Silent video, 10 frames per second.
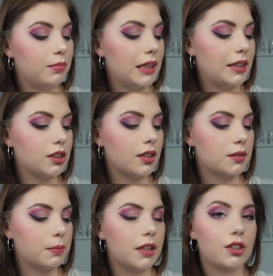BH
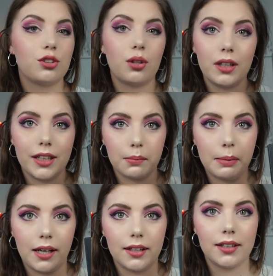Cosmetics Zodiac
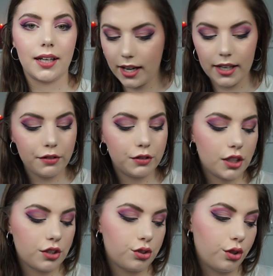palette. I have
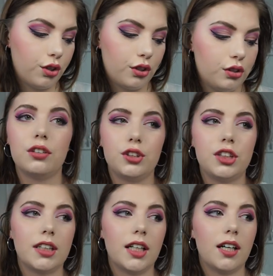just heard
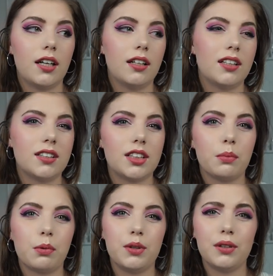Lucia
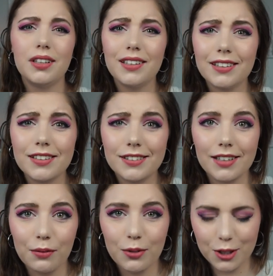Chepa Beauty, is
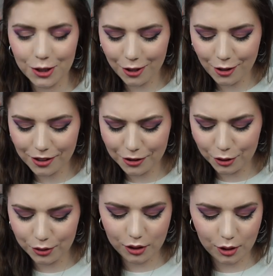that what you're called on
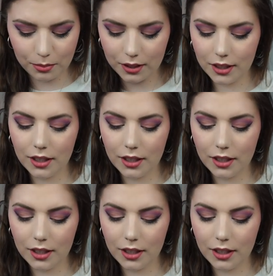YouTube?